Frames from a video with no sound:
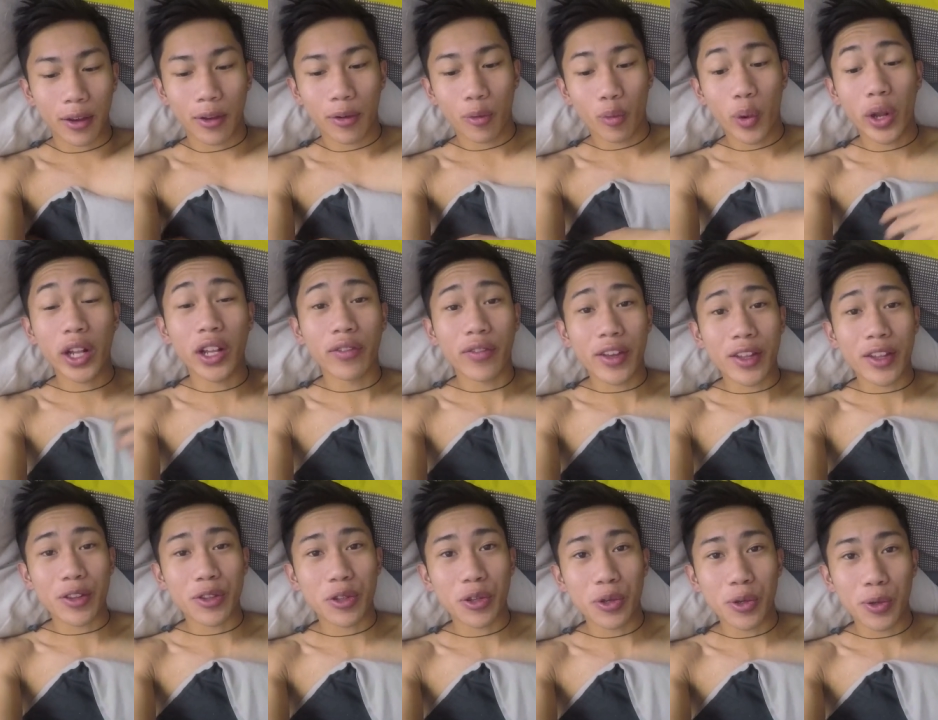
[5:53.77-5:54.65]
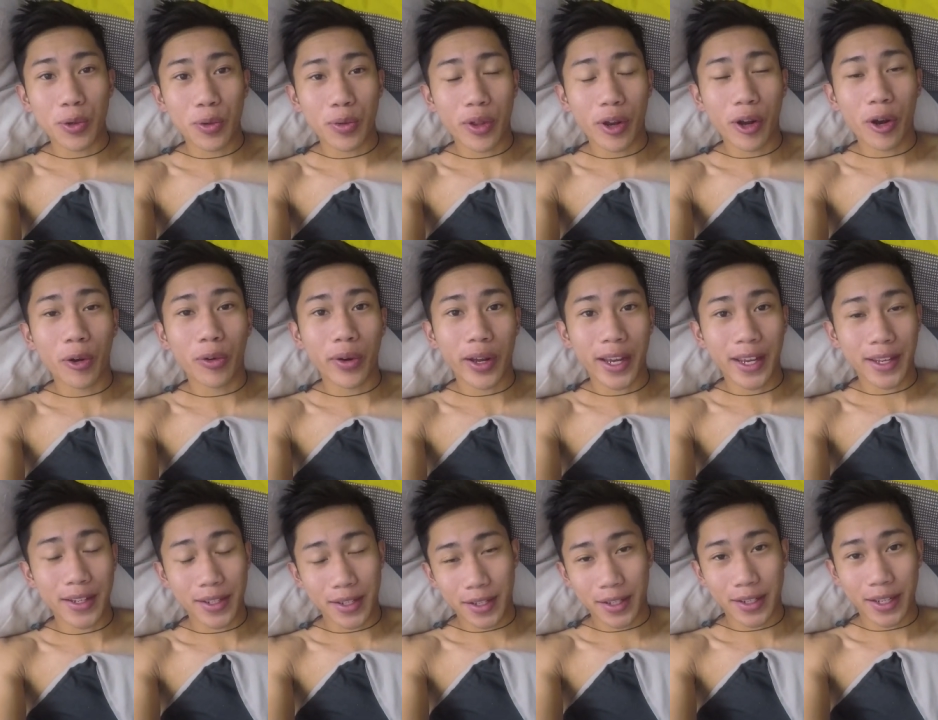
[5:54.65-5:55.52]
relevant to their own
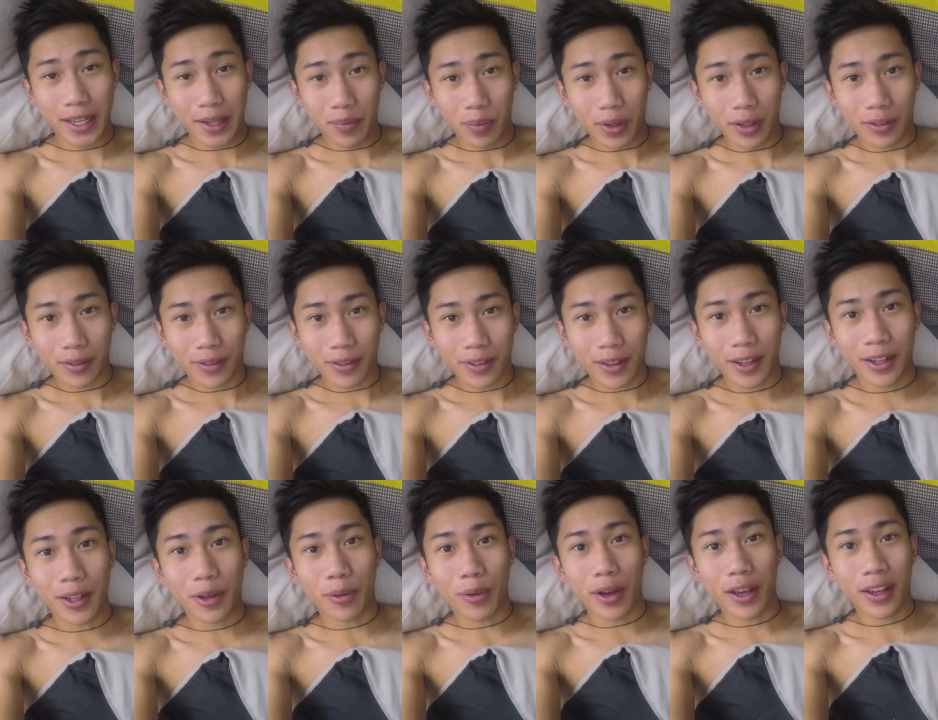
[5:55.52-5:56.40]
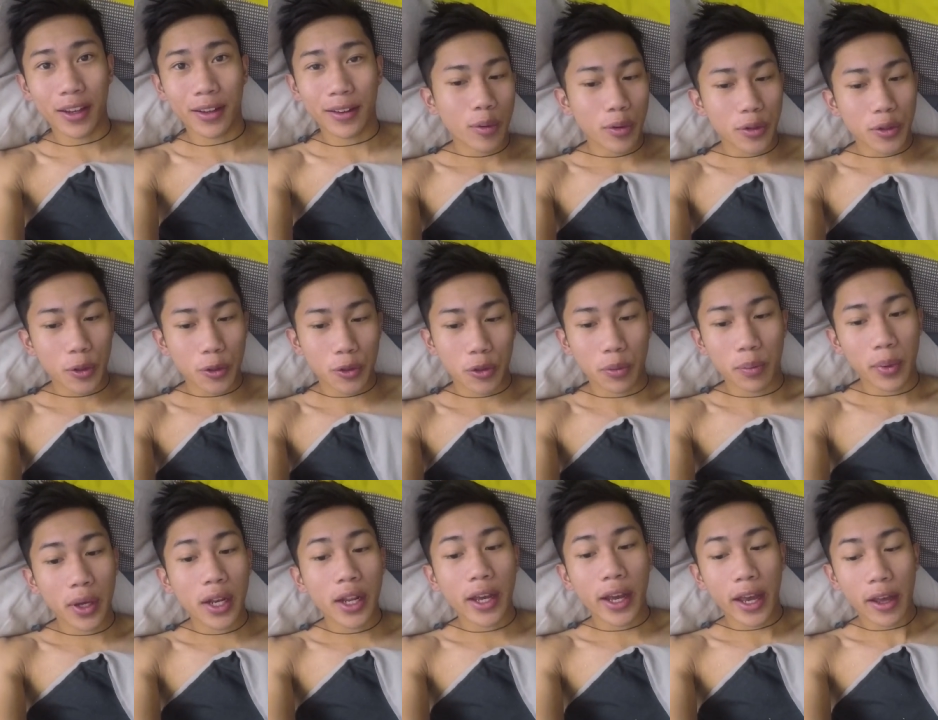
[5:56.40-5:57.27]
highest excitement anyway. With social
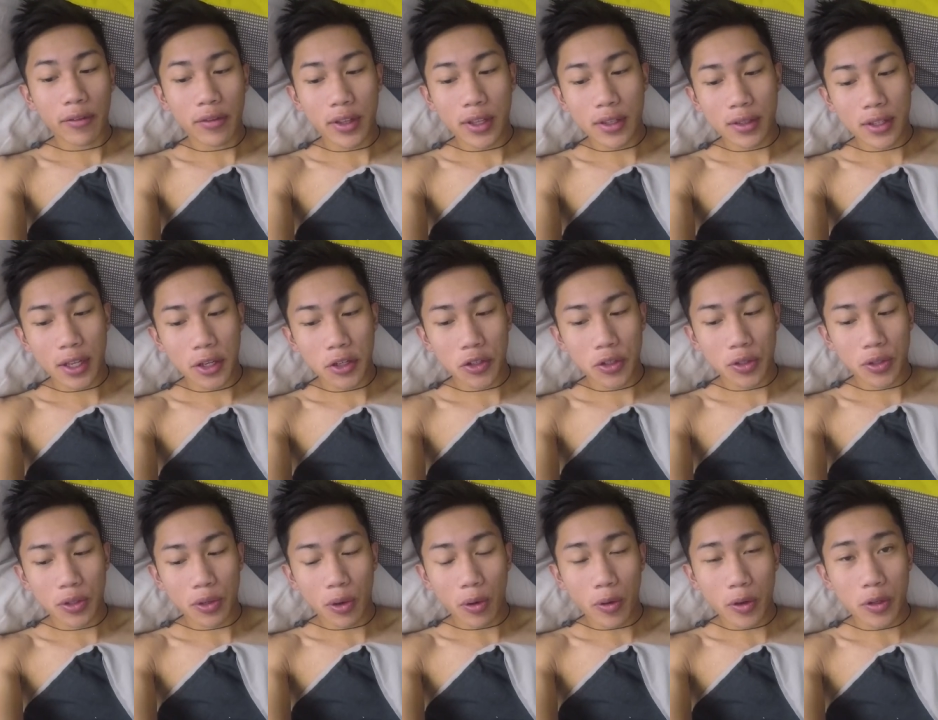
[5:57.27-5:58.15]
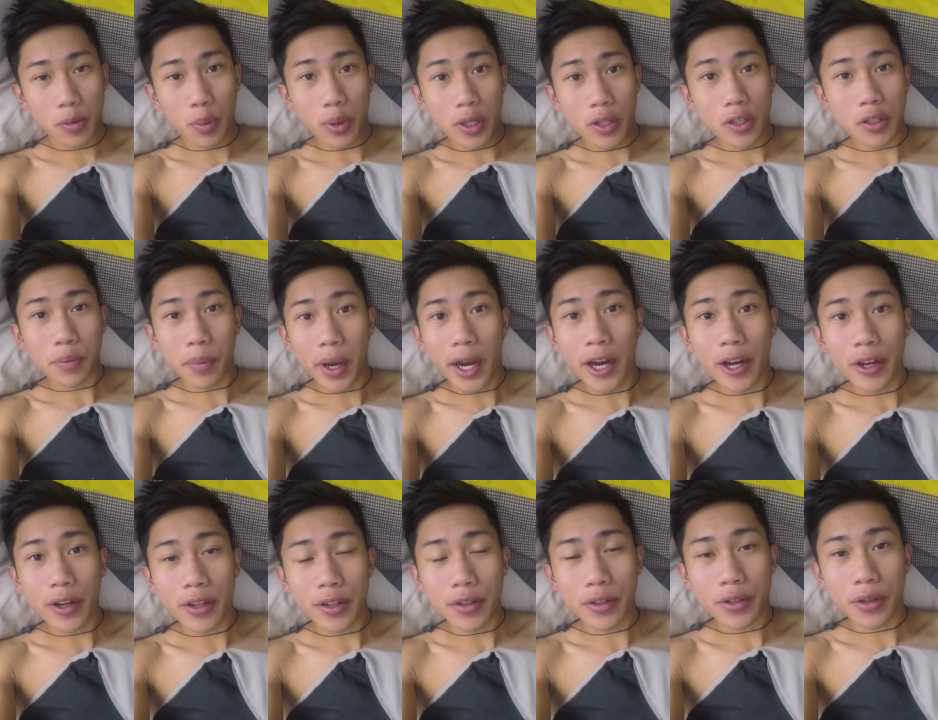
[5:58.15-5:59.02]
media, I have the intention to always be
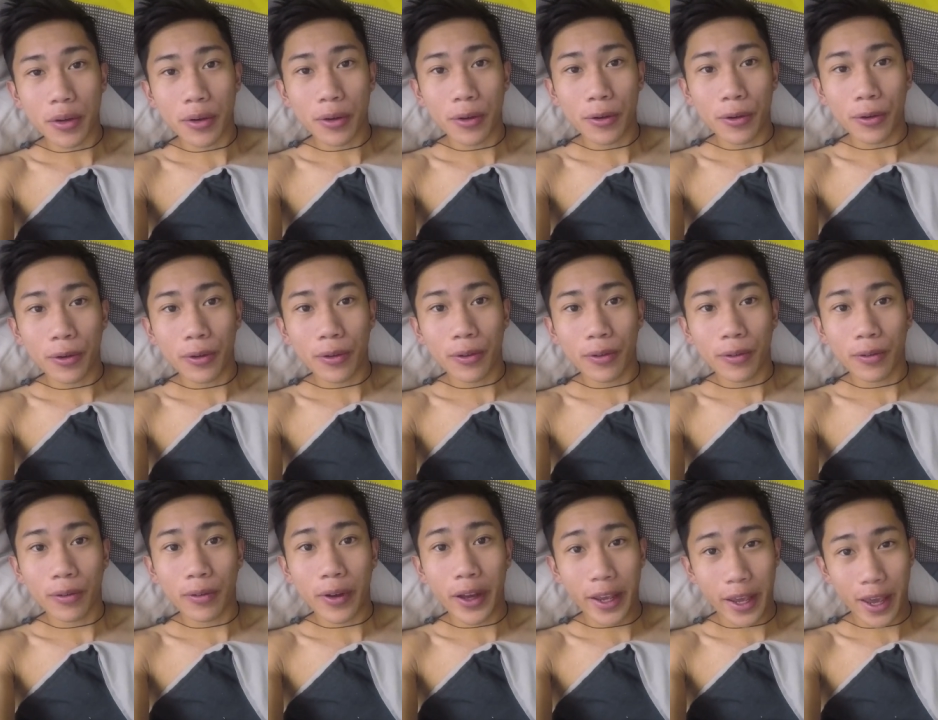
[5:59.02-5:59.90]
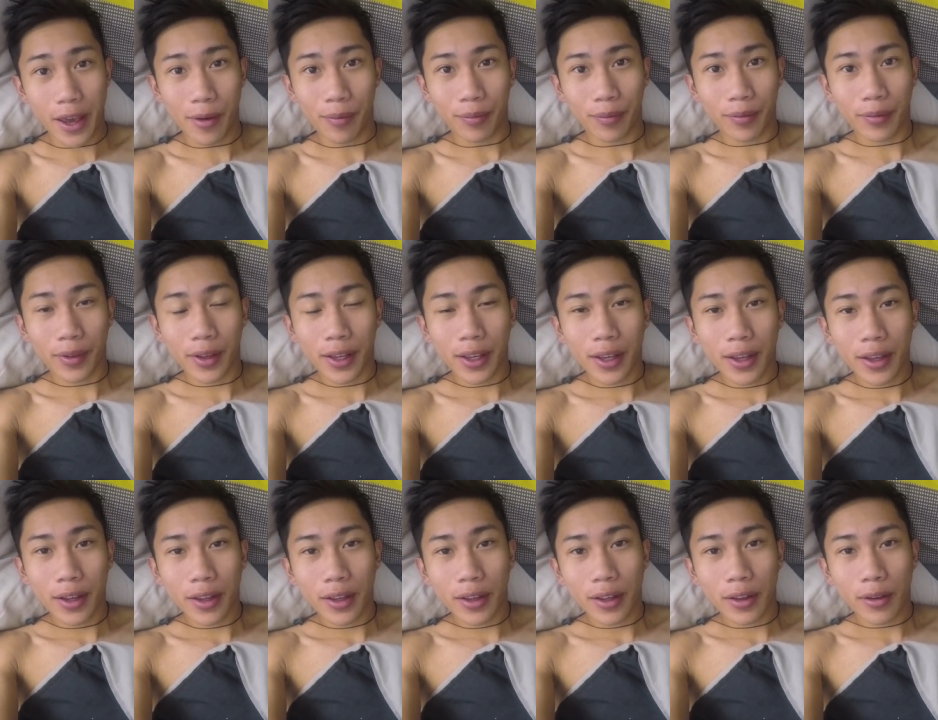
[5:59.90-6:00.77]
inspired, and so I am.
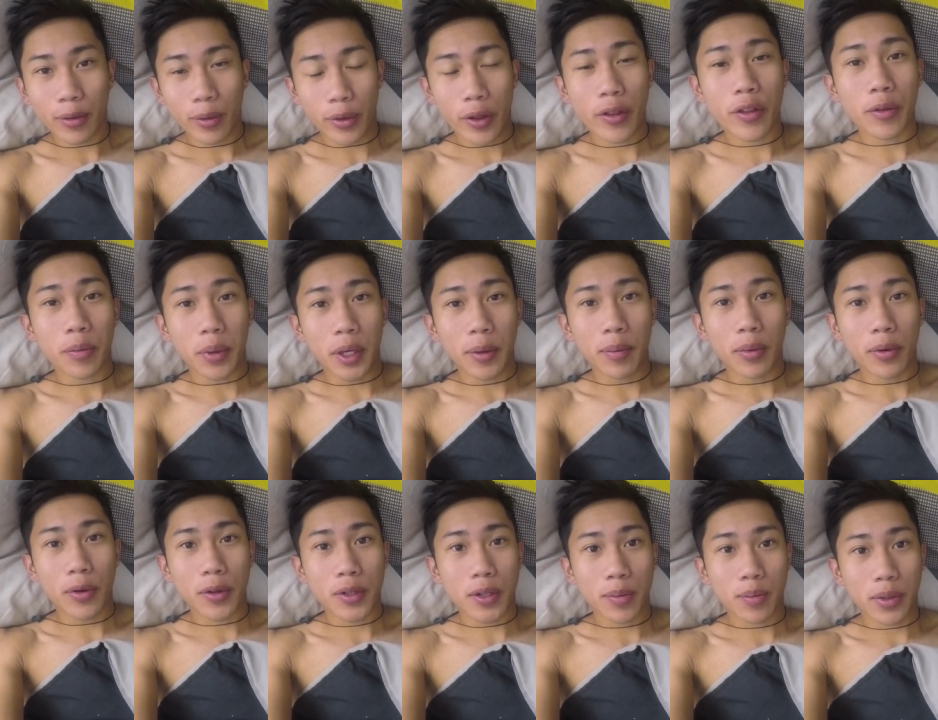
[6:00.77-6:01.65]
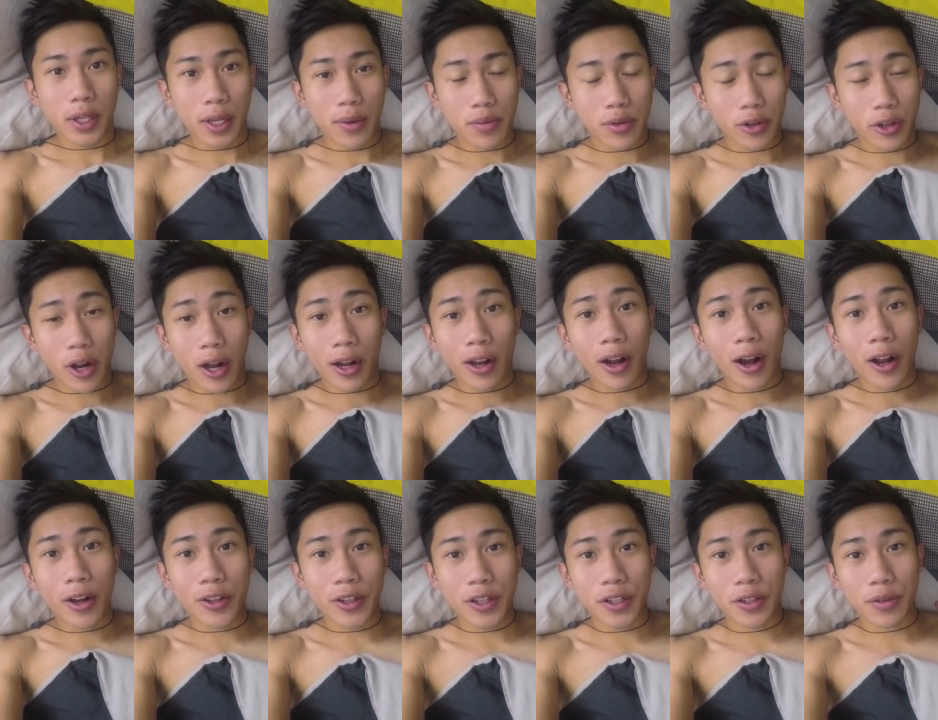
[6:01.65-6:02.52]
With other people, sometimes they're not
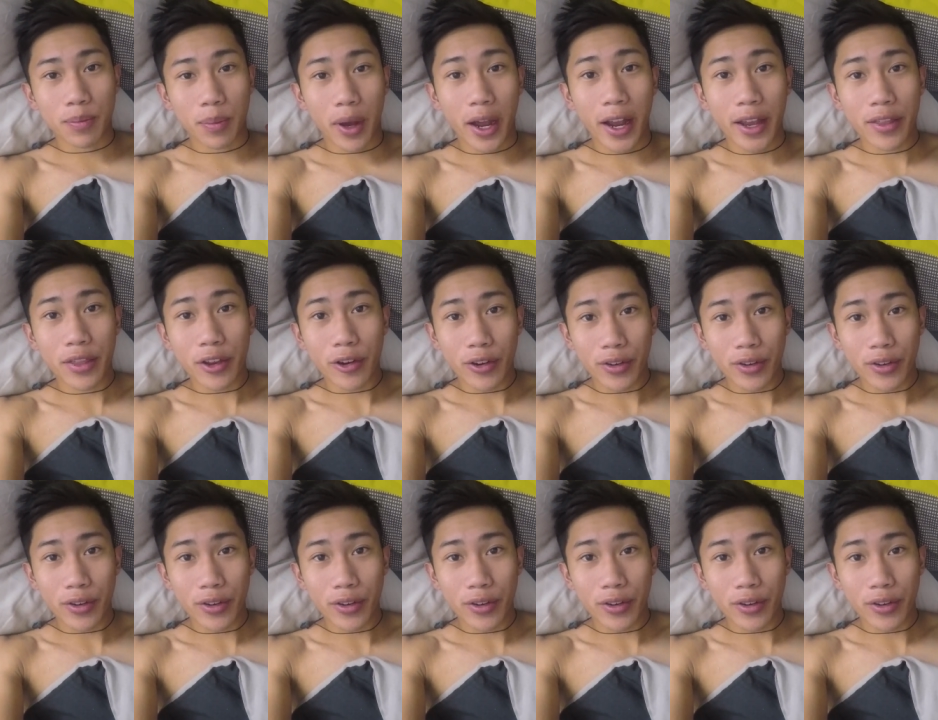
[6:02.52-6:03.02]
conscious behind their